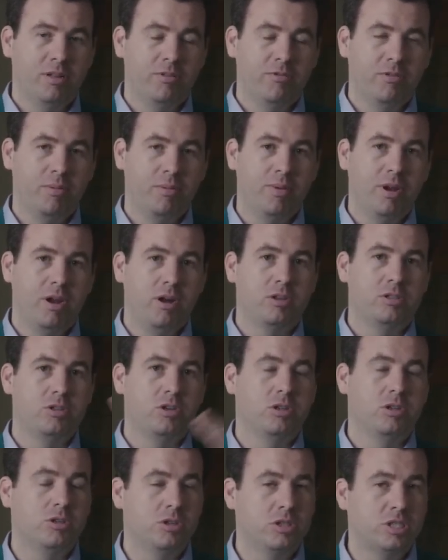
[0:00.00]
from larger
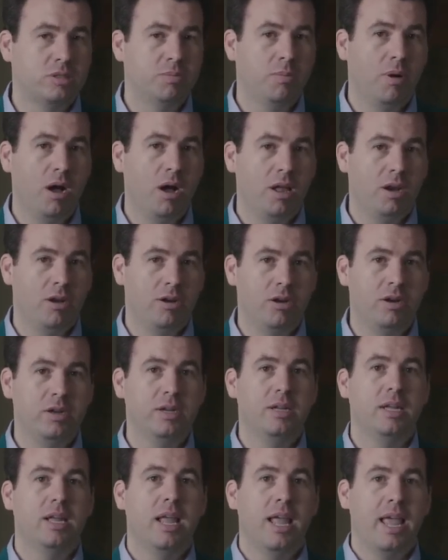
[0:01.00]
to smaller,
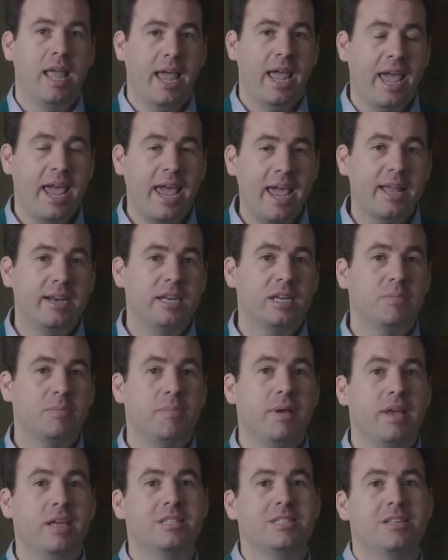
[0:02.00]
and it
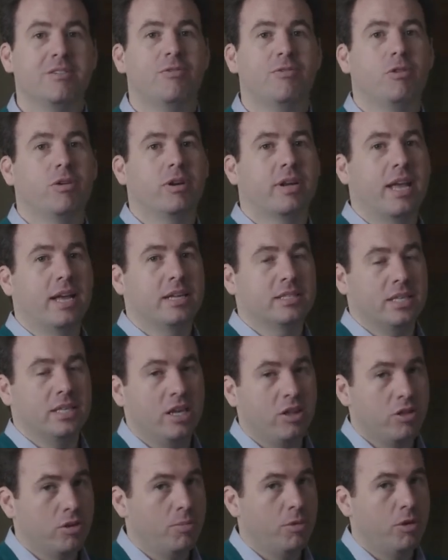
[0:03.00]
makes the forecast
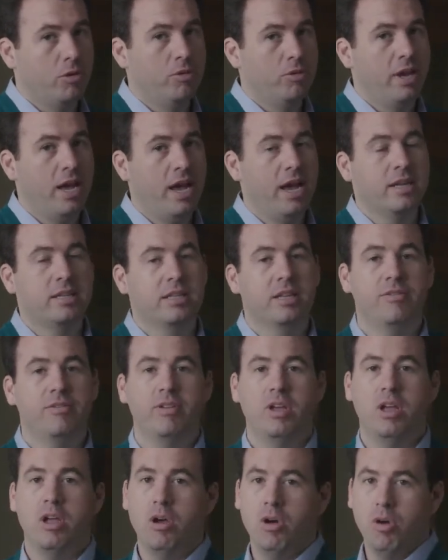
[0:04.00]
either more reactive
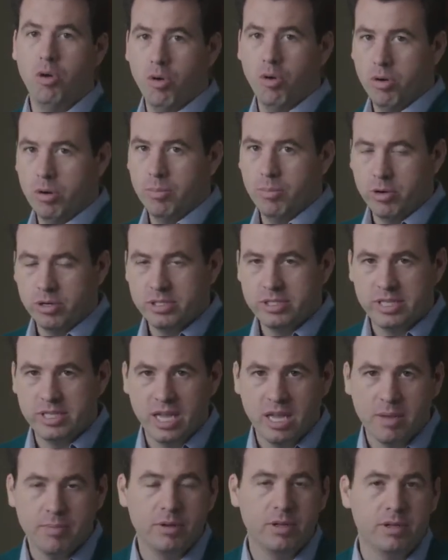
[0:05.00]
or more
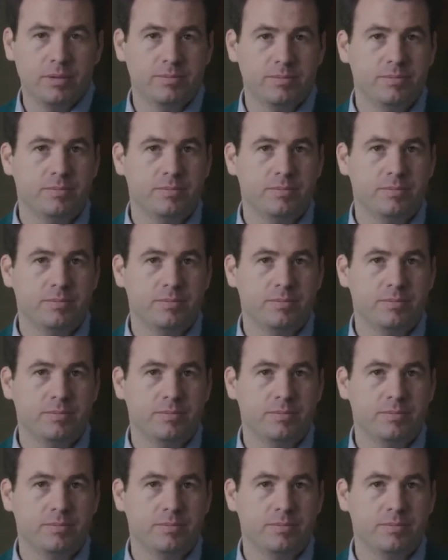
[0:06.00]
stable.